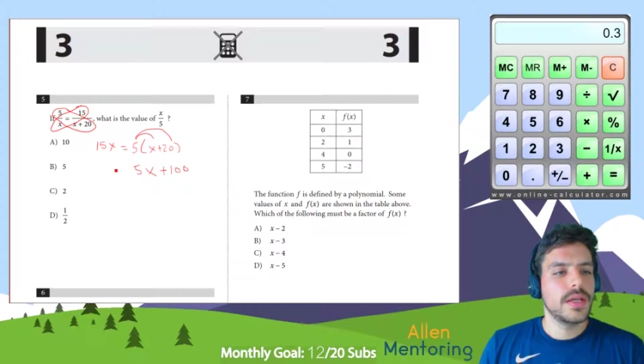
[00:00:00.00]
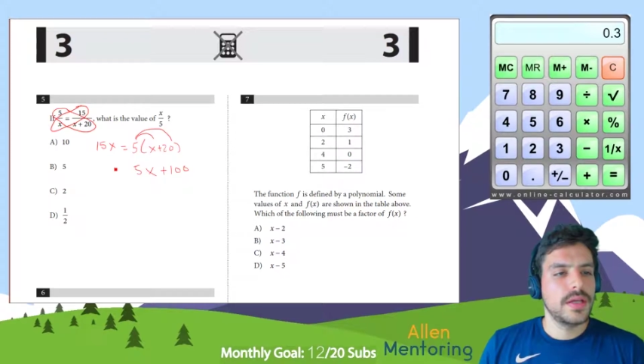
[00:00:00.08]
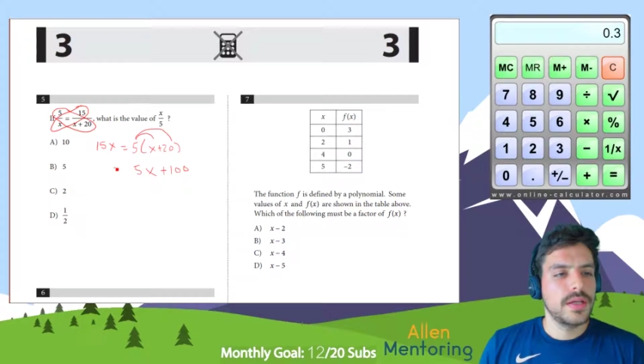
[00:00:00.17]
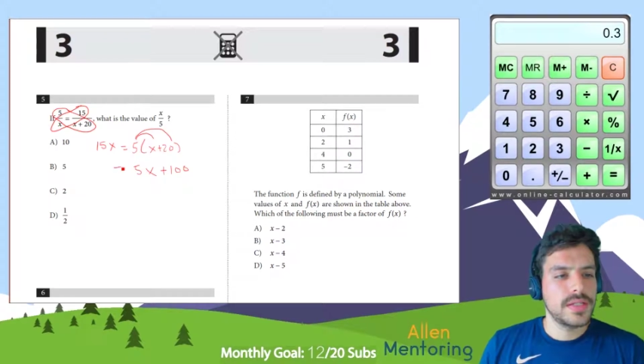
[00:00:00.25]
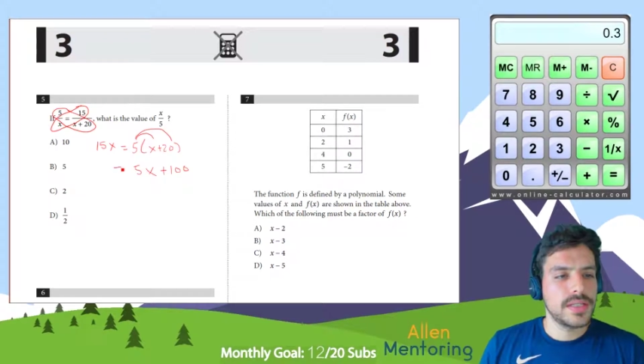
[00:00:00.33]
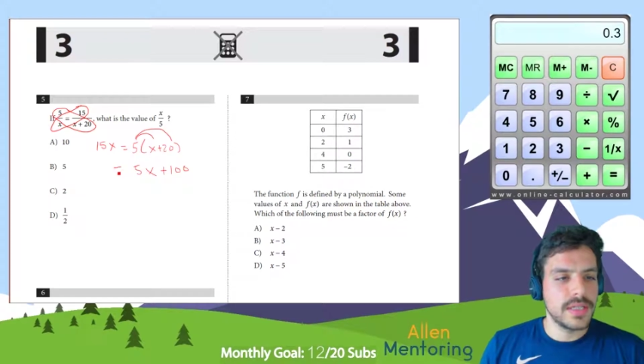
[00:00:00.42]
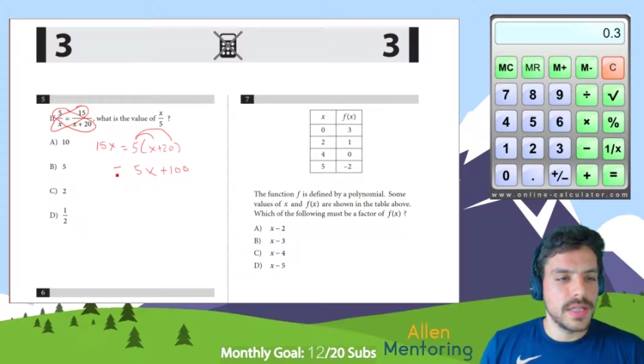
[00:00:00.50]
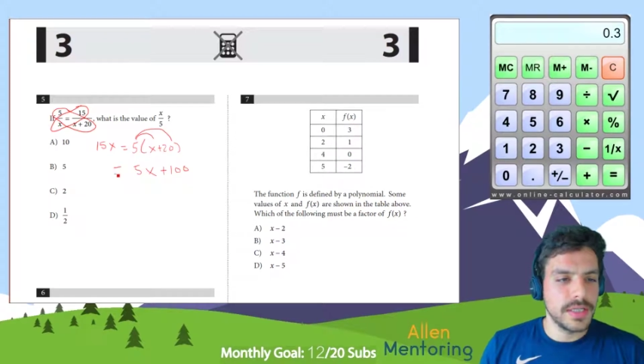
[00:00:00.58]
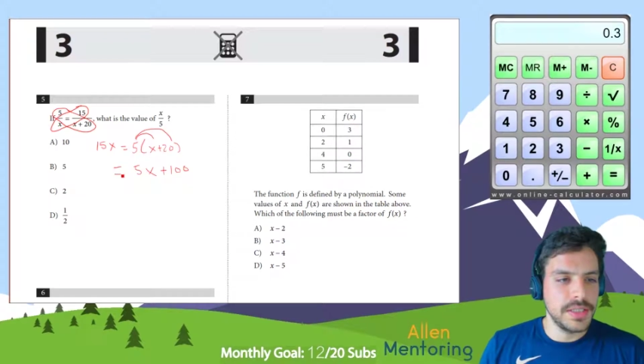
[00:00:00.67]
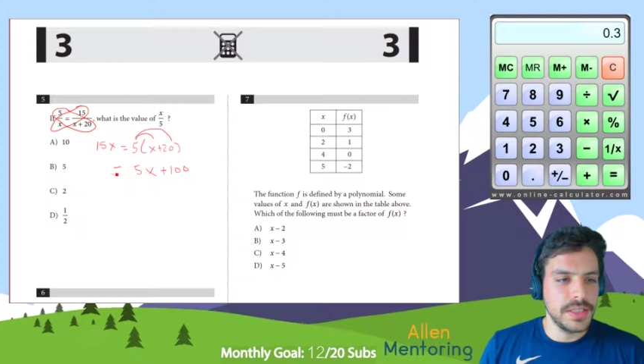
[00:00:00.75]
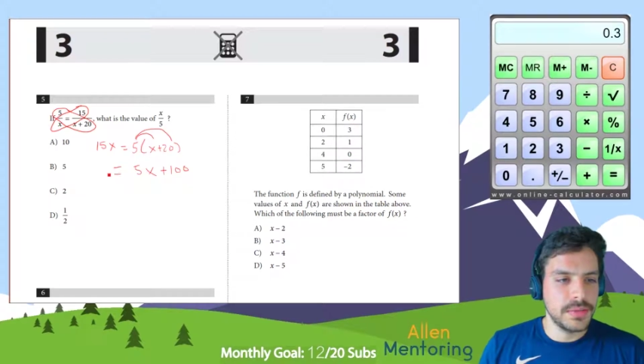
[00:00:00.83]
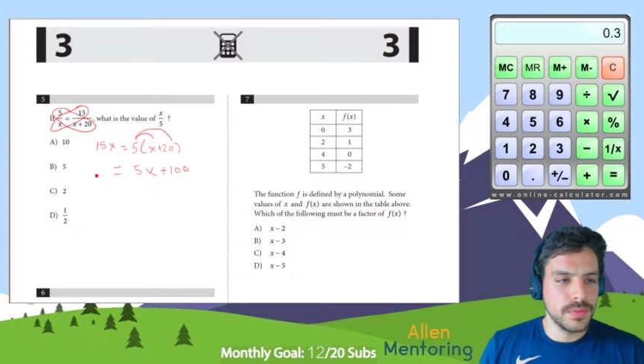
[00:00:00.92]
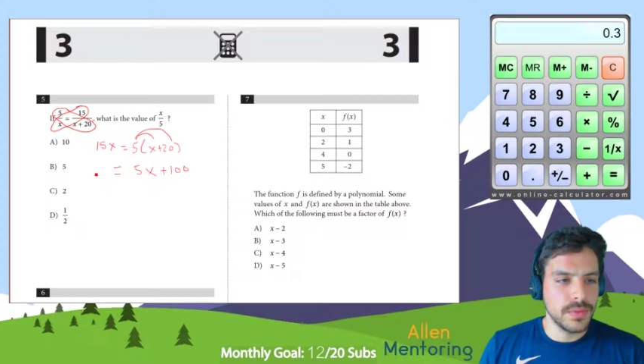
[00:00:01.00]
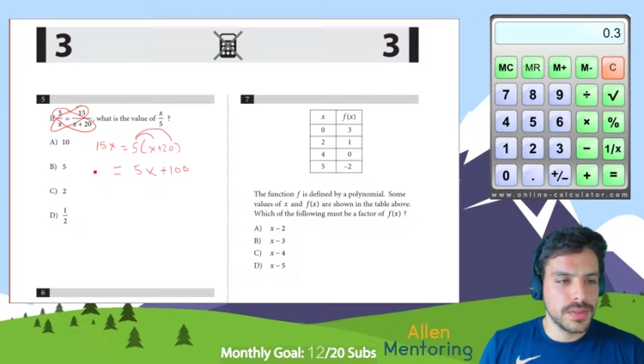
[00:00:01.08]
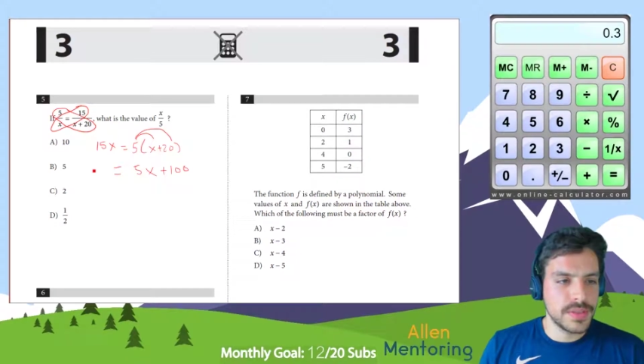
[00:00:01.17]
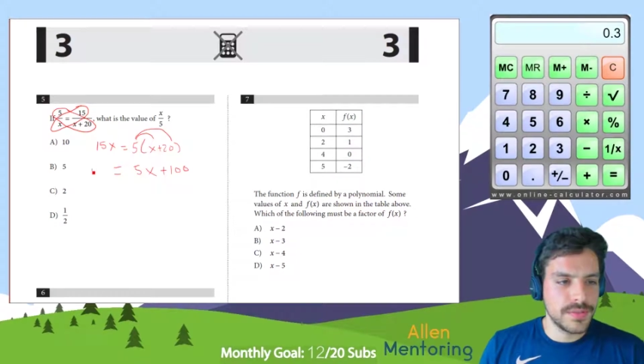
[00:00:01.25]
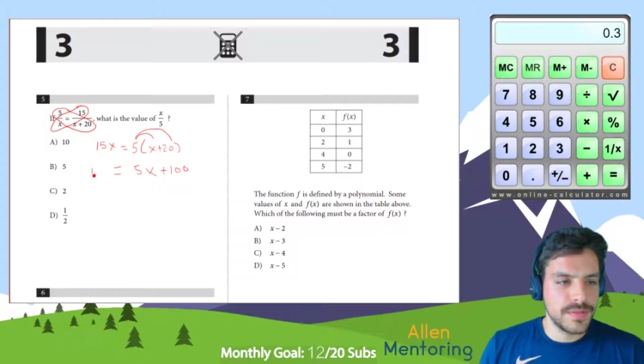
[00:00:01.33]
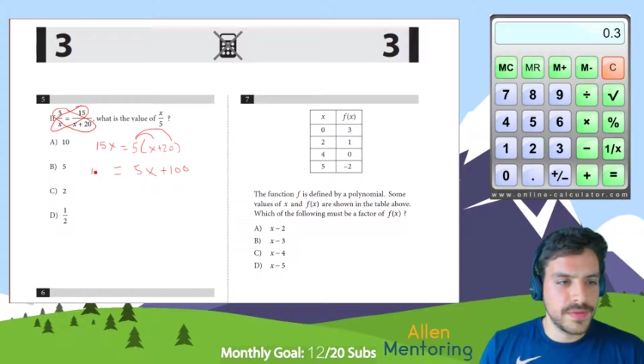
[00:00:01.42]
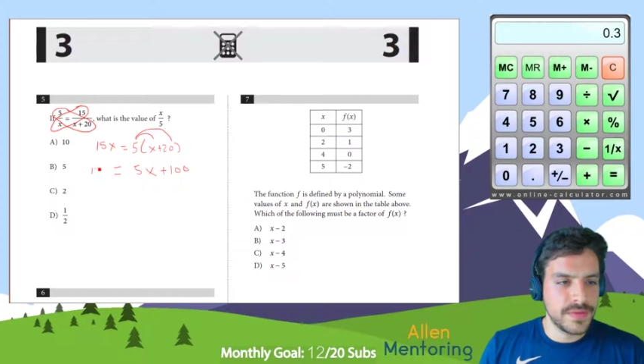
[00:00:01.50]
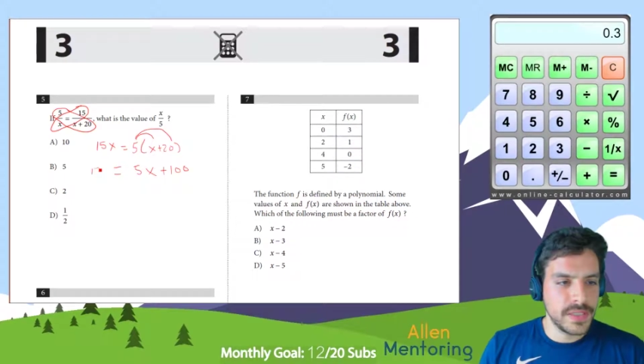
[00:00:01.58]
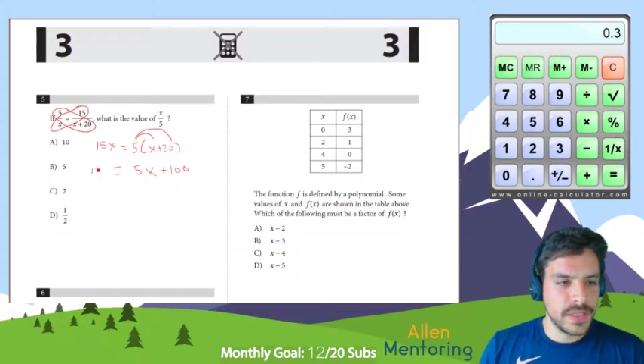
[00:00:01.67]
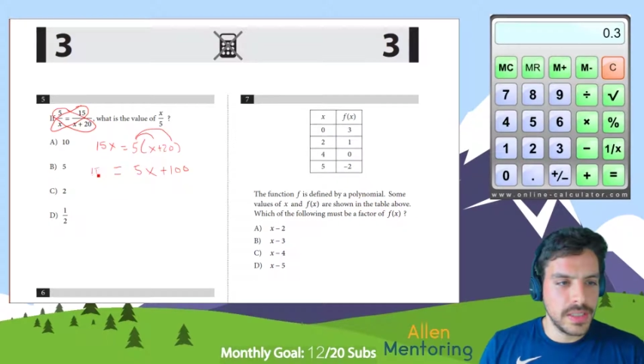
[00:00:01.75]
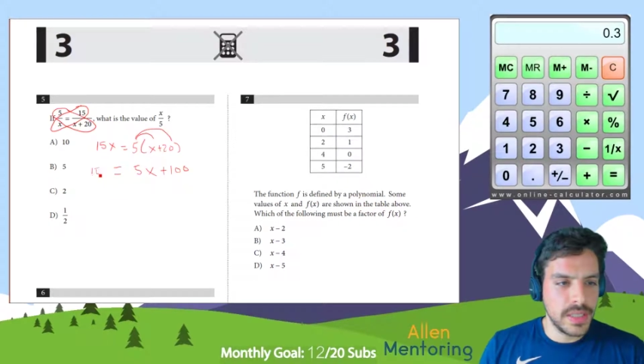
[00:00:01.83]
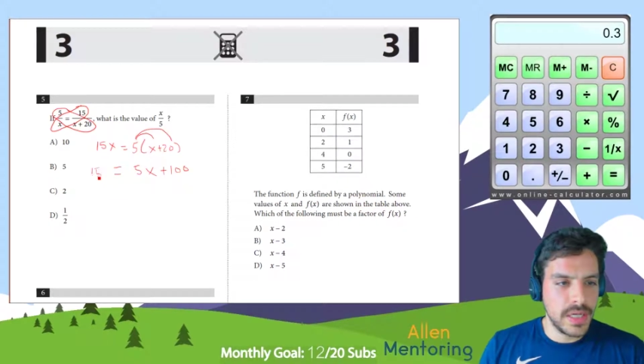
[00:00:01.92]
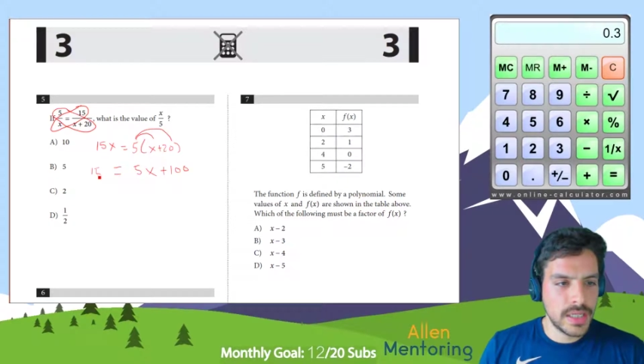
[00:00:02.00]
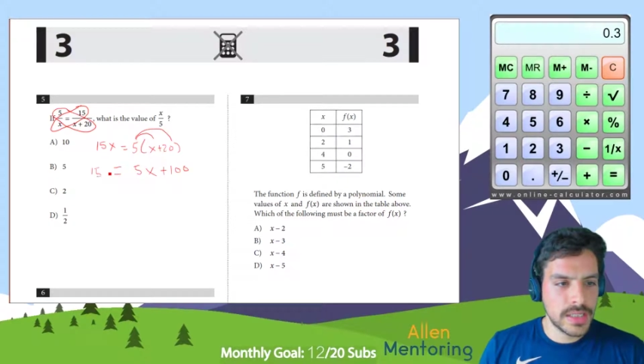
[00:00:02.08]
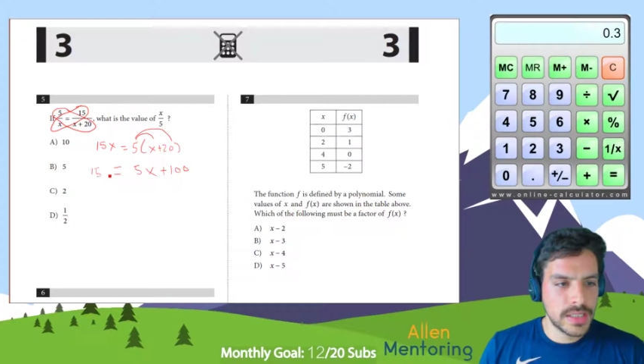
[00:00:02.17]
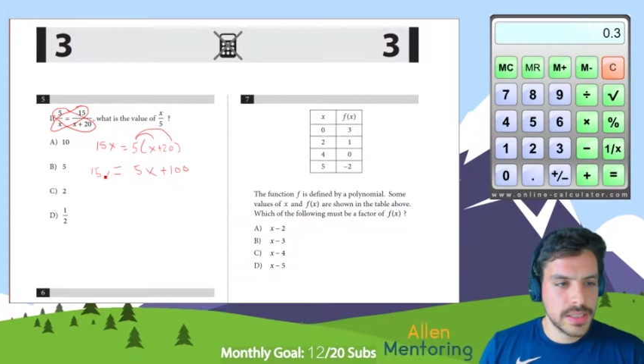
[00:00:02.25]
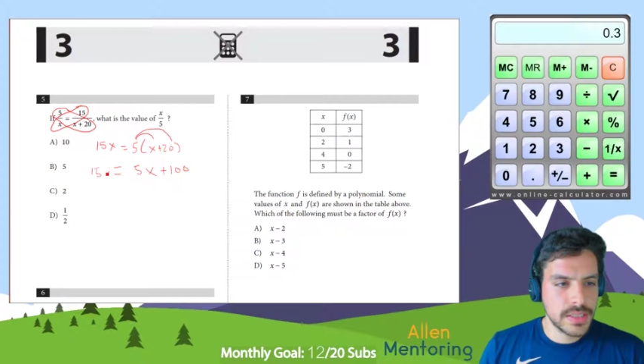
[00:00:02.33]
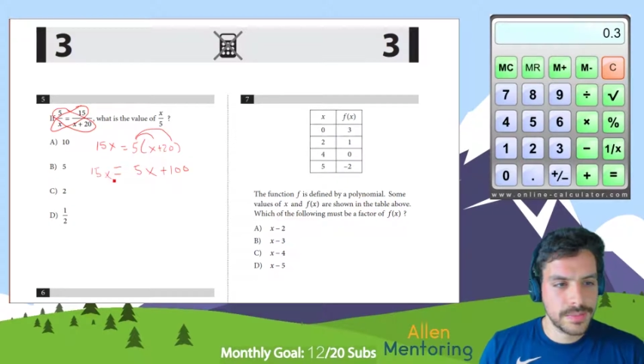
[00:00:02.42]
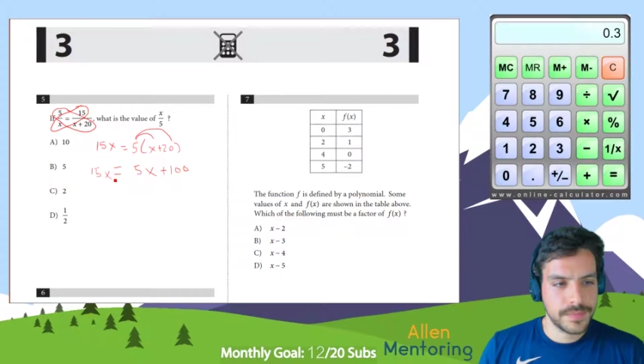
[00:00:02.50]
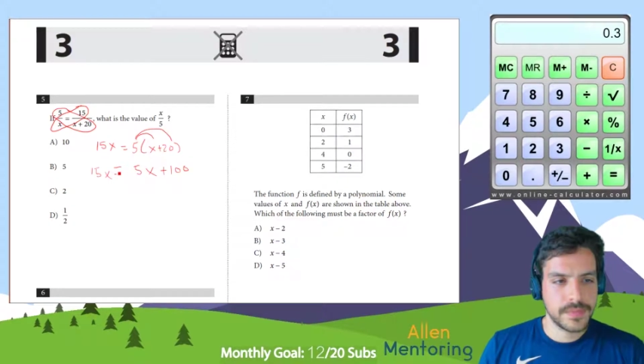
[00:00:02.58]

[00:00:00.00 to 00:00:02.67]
Set that equal to 15x.